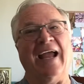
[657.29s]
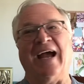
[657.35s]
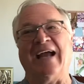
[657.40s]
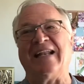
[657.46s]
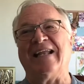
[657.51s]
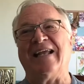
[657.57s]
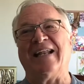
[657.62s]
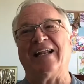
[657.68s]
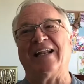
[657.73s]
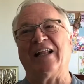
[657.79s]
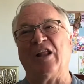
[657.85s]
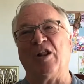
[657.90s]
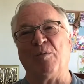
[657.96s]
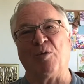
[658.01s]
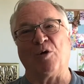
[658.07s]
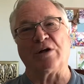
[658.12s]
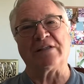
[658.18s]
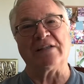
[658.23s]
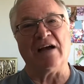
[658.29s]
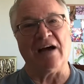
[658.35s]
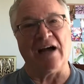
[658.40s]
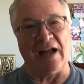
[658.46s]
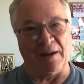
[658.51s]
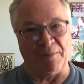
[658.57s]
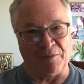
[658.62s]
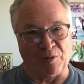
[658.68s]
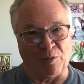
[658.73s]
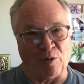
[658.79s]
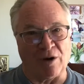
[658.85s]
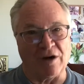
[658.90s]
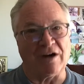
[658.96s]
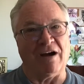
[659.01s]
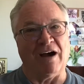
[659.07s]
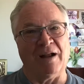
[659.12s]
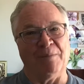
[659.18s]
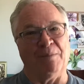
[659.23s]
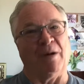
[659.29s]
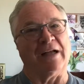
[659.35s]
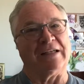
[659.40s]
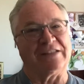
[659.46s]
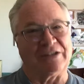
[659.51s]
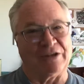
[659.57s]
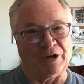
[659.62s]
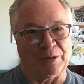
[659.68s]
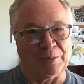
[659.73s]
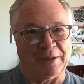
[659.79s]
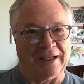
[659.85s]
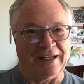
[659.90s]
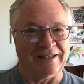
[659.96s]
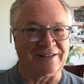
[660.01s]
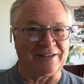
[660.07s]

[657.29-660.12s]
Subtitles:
I needed a little more time to work on my sermon,